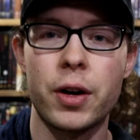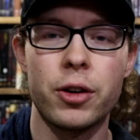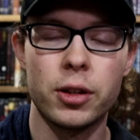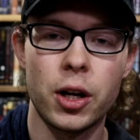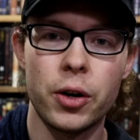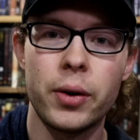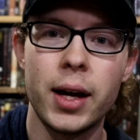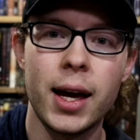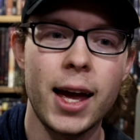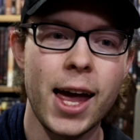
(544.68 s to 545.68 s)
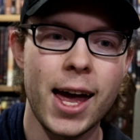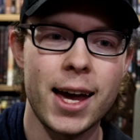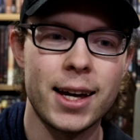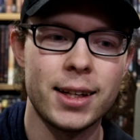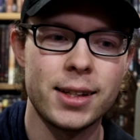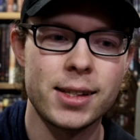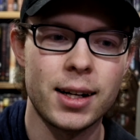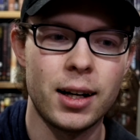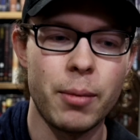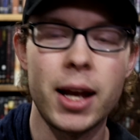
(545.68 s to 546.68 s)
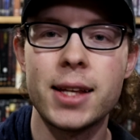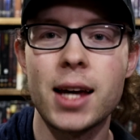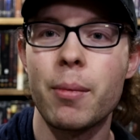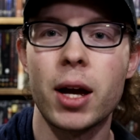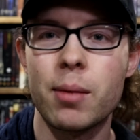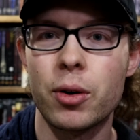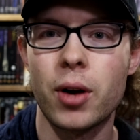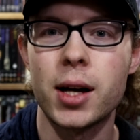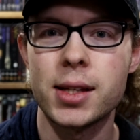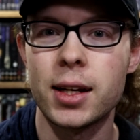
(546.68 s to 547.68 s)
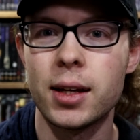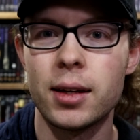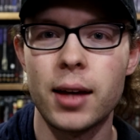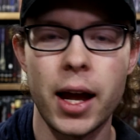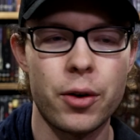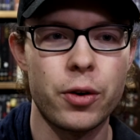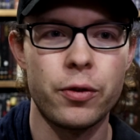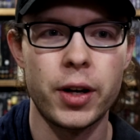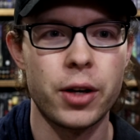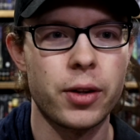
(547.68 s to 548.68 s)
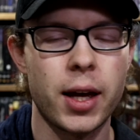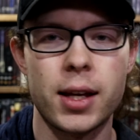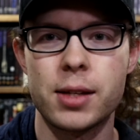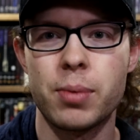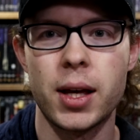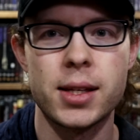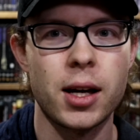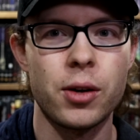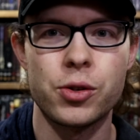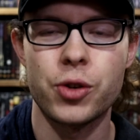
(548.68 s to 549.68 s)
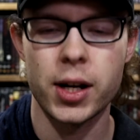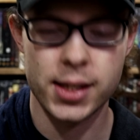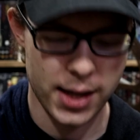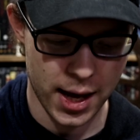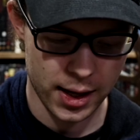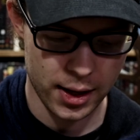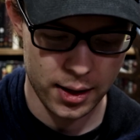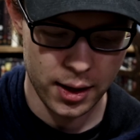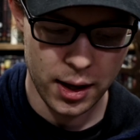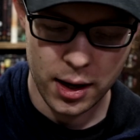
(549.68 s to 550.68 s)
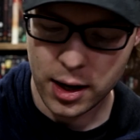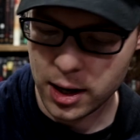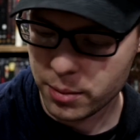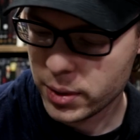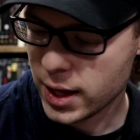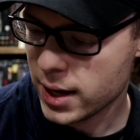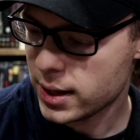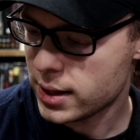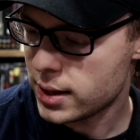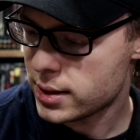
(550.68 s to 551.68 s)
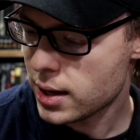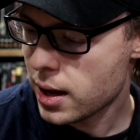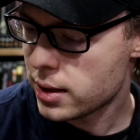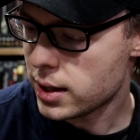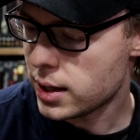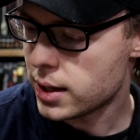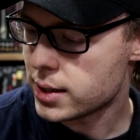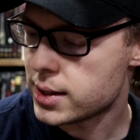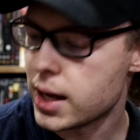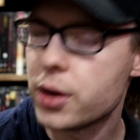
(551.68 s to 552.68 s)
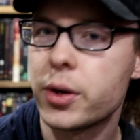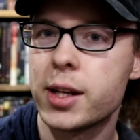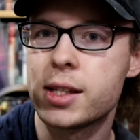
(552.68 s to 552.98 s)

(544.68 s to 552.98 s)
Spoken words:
very low. And anytime I come across any Arrow Video at his place, I always try to snag it. But that is The Sacred